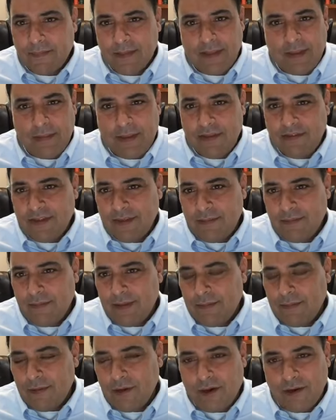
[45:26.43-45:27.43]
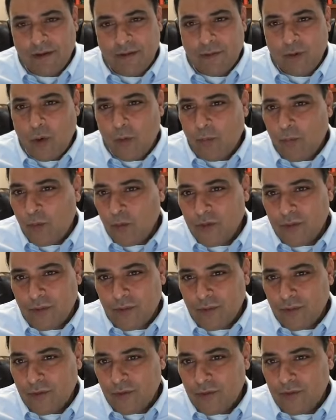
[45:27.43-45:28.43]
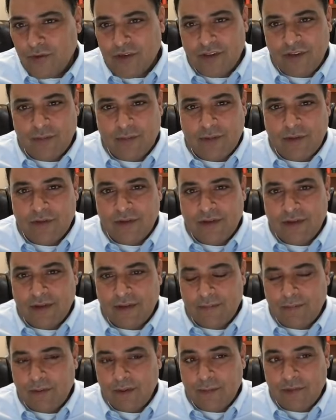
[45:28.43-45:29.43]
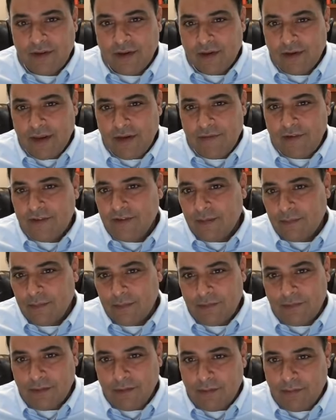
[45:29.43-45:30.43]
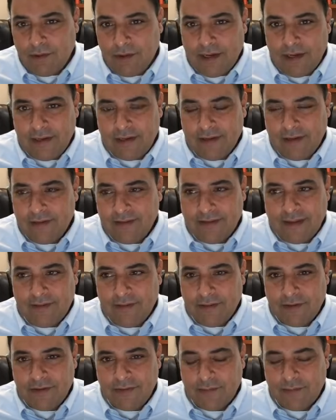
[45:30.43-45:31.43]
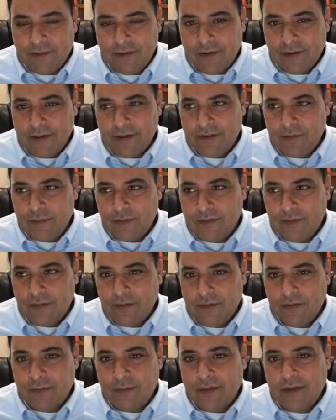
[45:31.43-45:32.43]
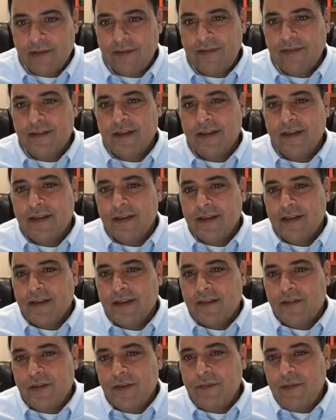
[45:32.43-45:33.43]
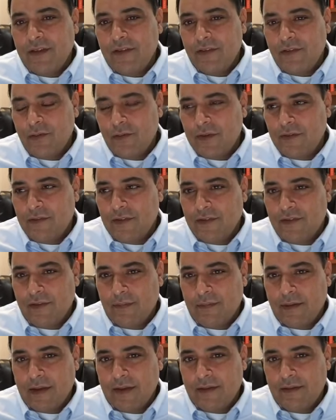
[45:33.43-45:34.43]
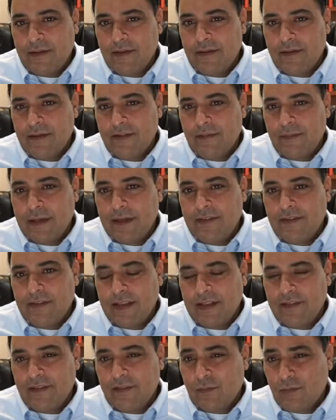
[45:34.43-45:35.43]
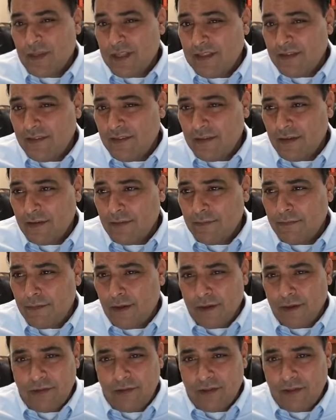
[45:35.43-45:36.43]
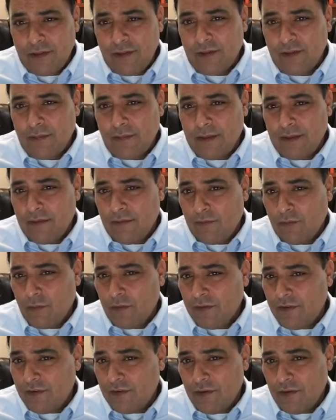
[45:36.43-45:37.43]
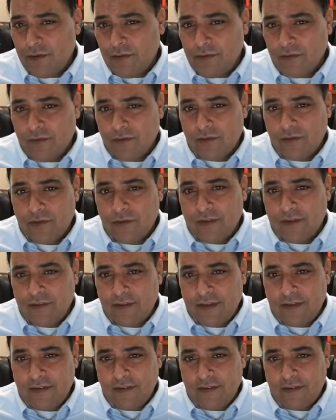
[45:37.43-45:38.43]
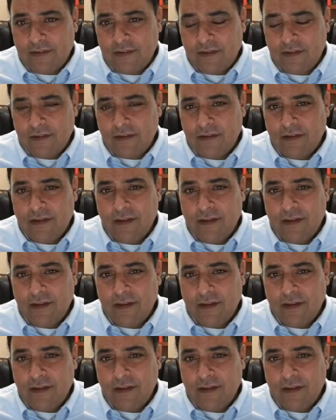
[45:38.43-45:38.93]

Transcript: they basically get put on multiple neurotransmitters, pretty much every supplement for the brain. It's not very targeted specific response. So I'm not so convinced about SPECT scans as it relates to function. I mean, of course, it's very useful for certain diseases and